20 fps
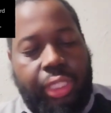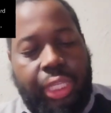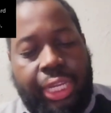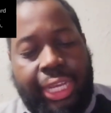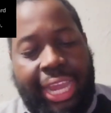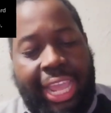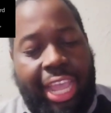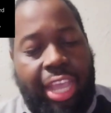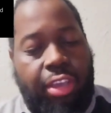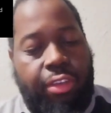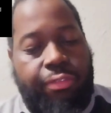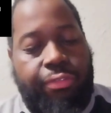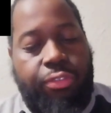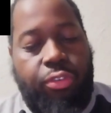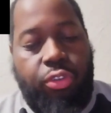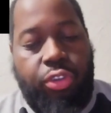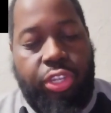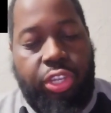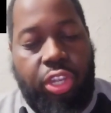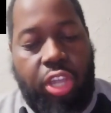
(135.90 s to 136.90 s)
Now,
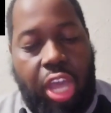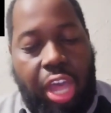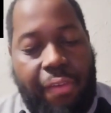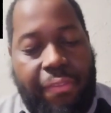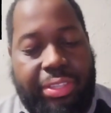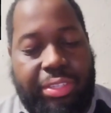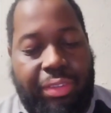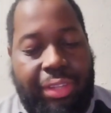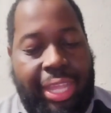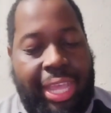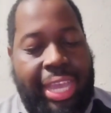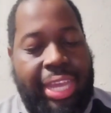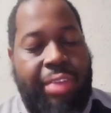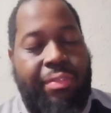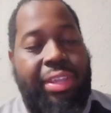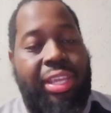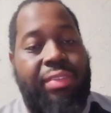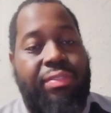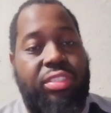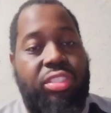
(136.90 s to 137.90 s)
for your offensive line, the
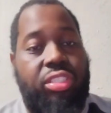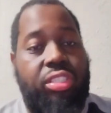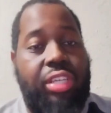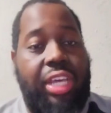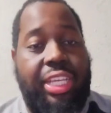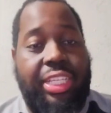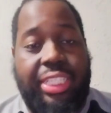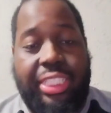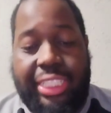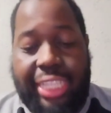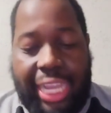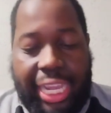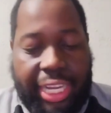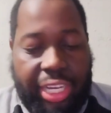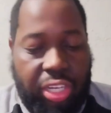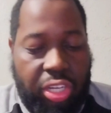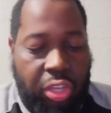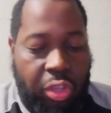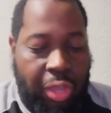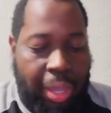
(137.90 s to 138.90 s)
Ravens decided
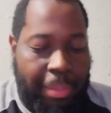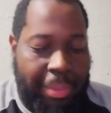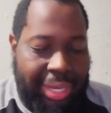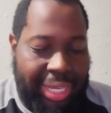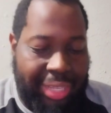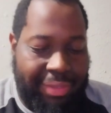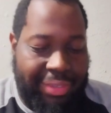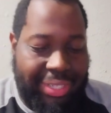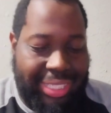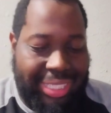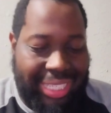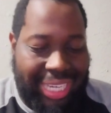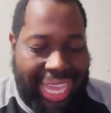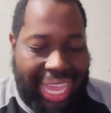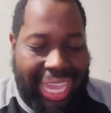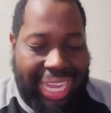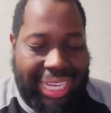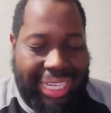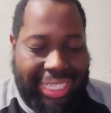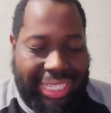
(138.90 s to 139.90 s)
to go, I believe it's
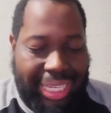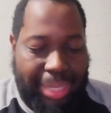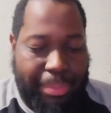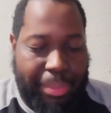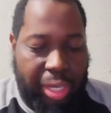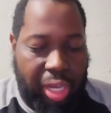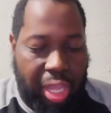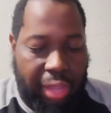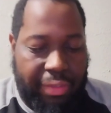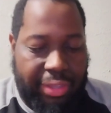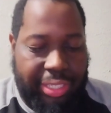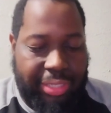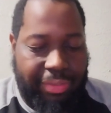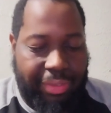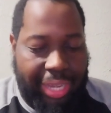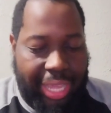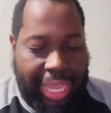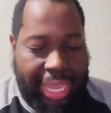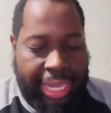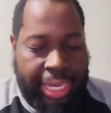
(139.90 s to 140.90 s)
9 deep at offensive
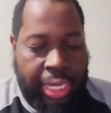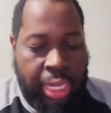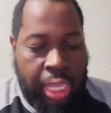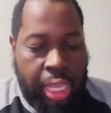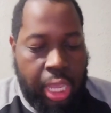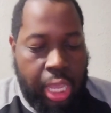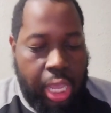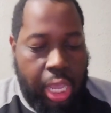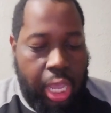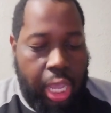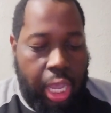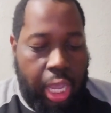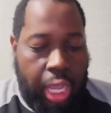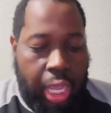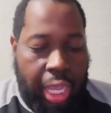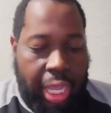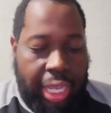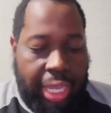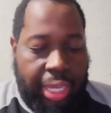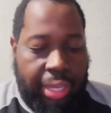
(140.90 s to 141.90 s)
line.
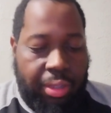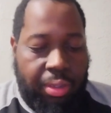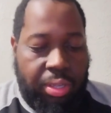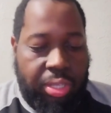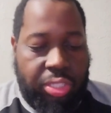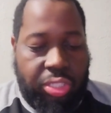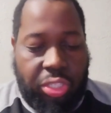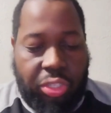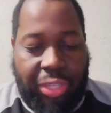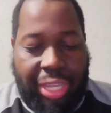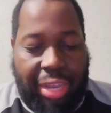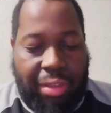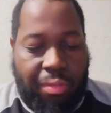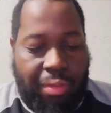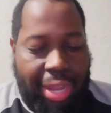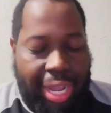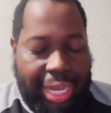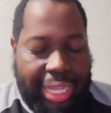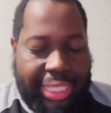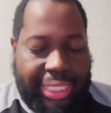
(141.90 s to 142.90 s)
So you got
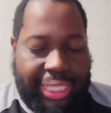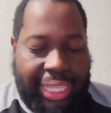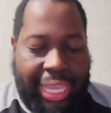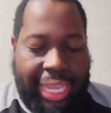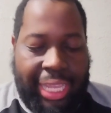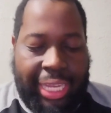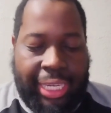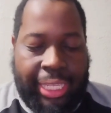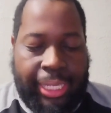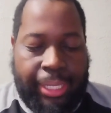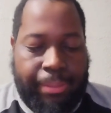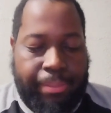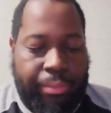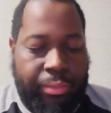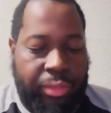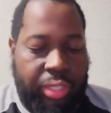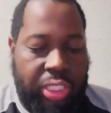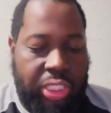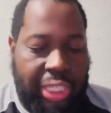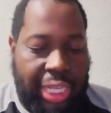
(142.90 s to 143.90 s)
Ronnie Stanley,
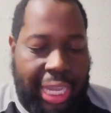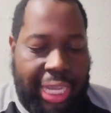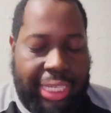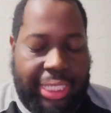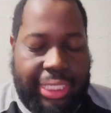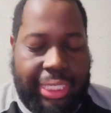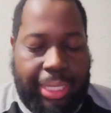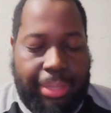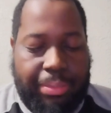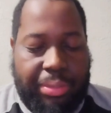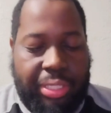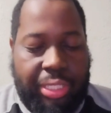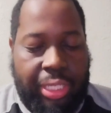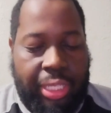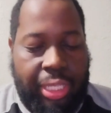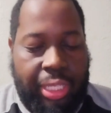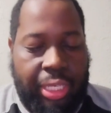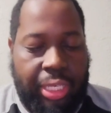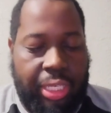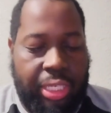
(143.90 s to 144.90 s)
John
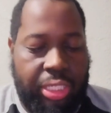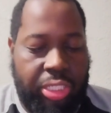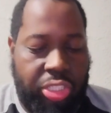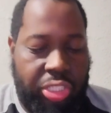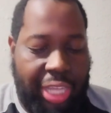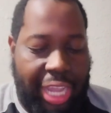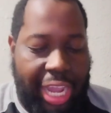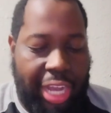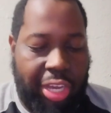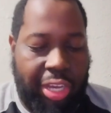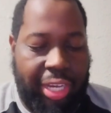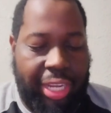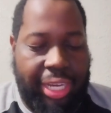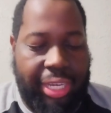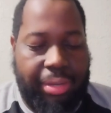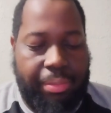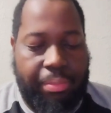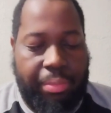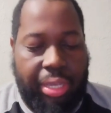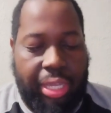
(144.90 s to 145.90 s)
Simpson, Tyler
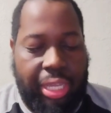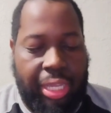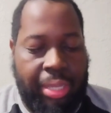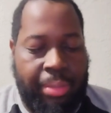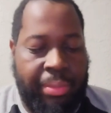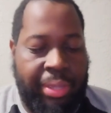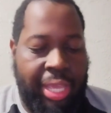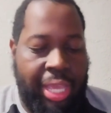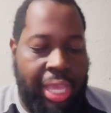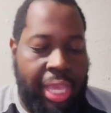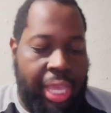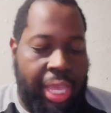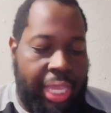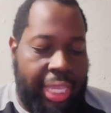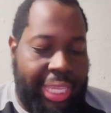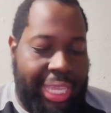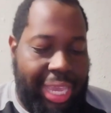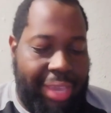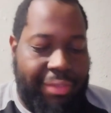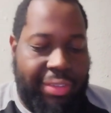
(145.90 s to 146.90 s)
Lindenbaum,
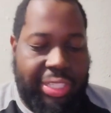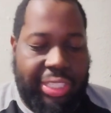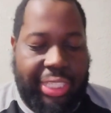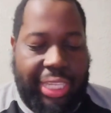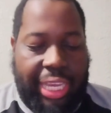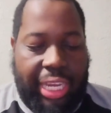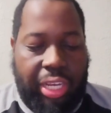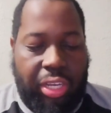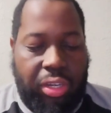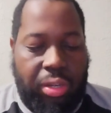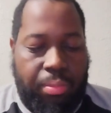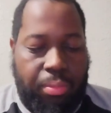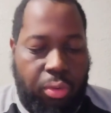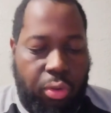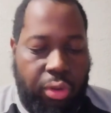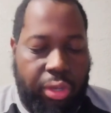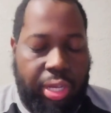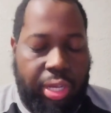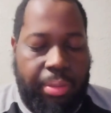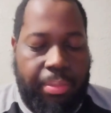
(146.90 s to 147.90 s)
Kevin Zeitler,
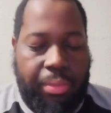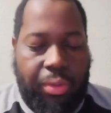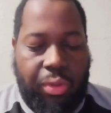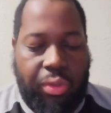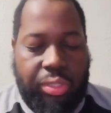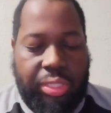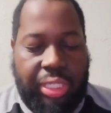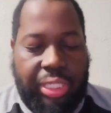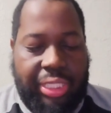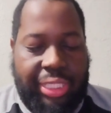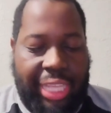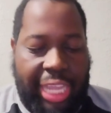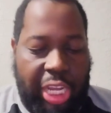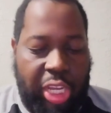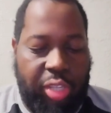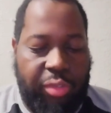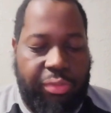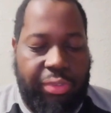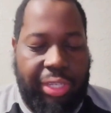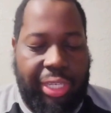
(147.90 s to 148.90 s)
Morgan Moses,
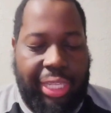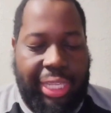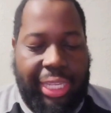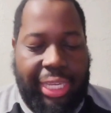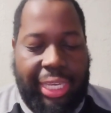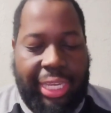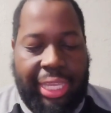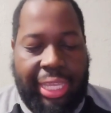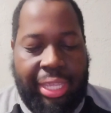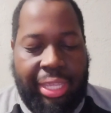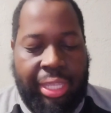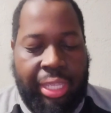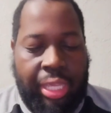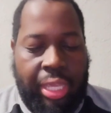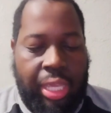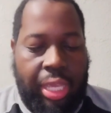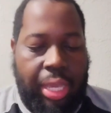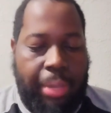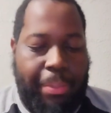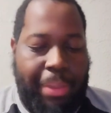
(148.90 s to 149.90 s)
Daniel Falele,
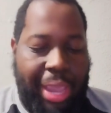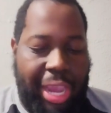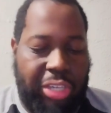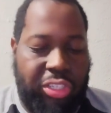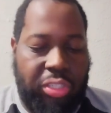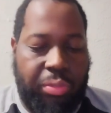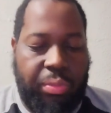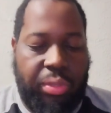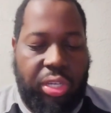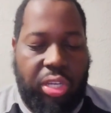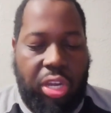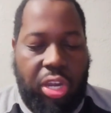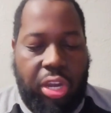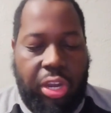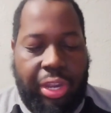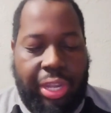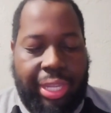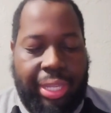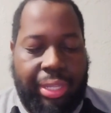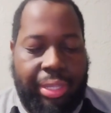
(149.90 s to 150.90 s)
Patrick
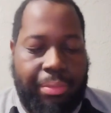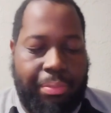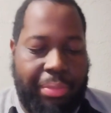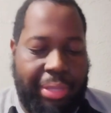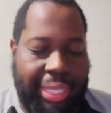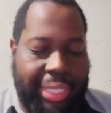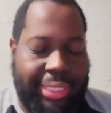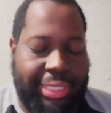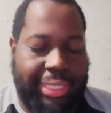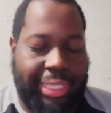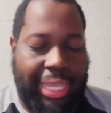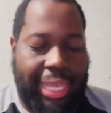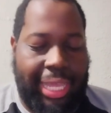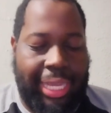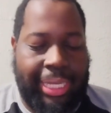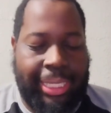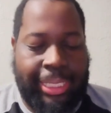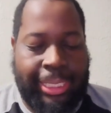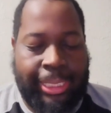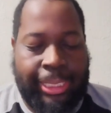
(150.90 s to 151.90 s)
McCarry, Big
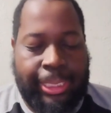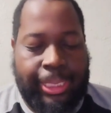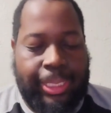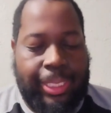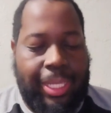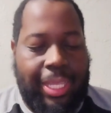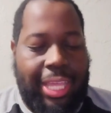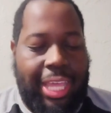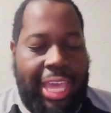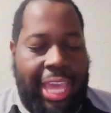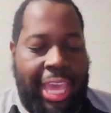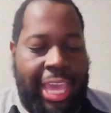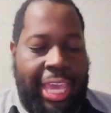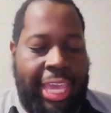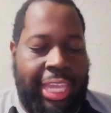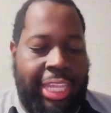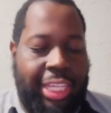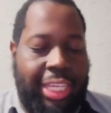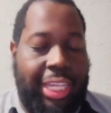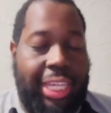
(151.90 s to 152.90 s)
Sala,
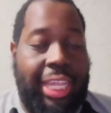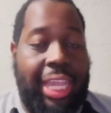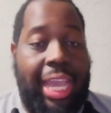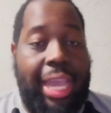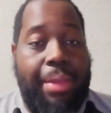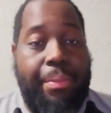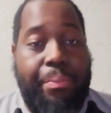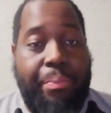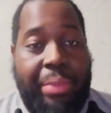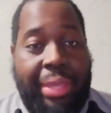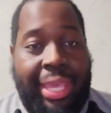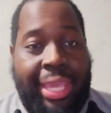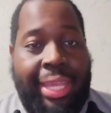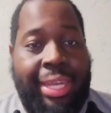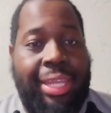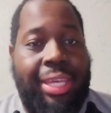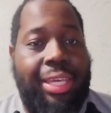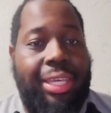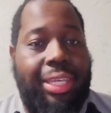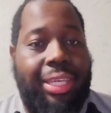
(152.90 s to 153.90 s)
and you got
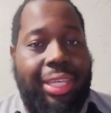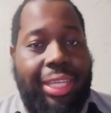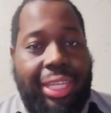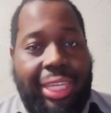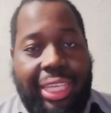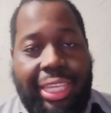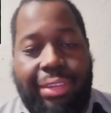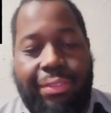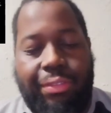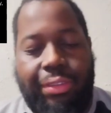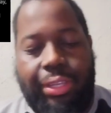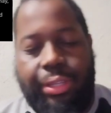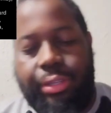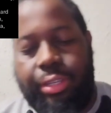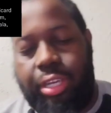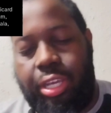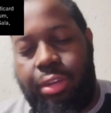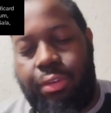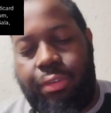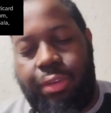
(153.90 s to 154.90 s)
Ben Cleveland.
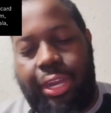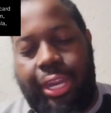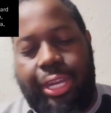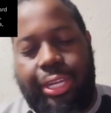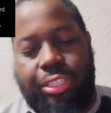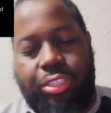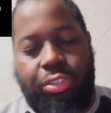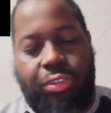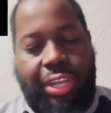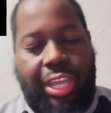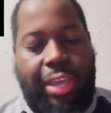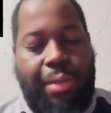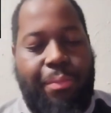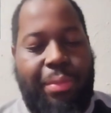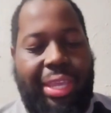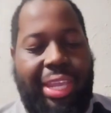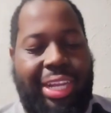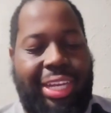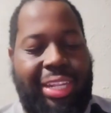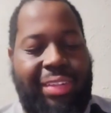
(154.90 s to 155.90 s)
All right, so now
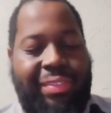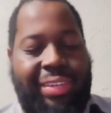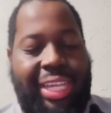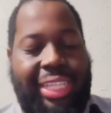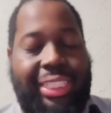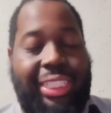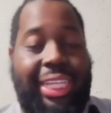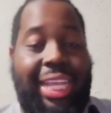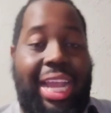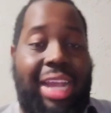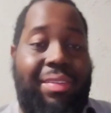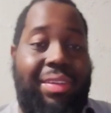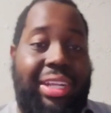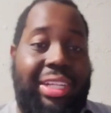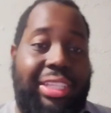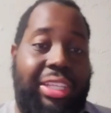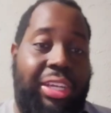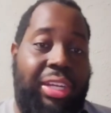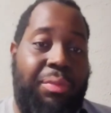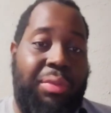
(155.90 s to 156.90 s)
Ben Cleveland, that's the guy
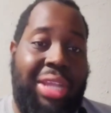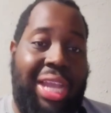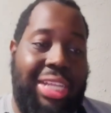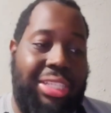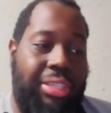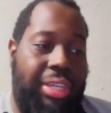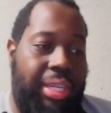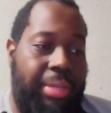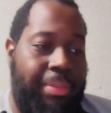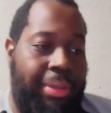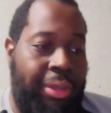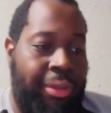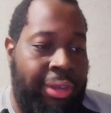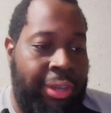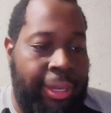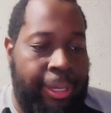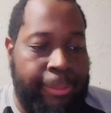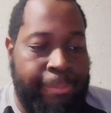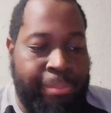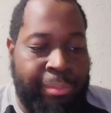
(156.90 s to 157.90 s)
right there that we got to talk about, all
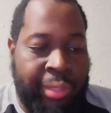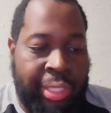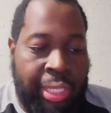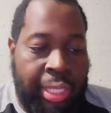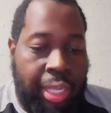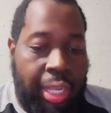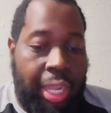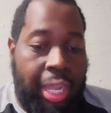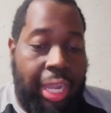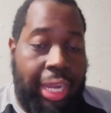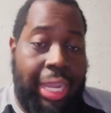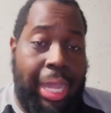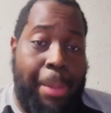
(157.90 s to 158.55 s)
right?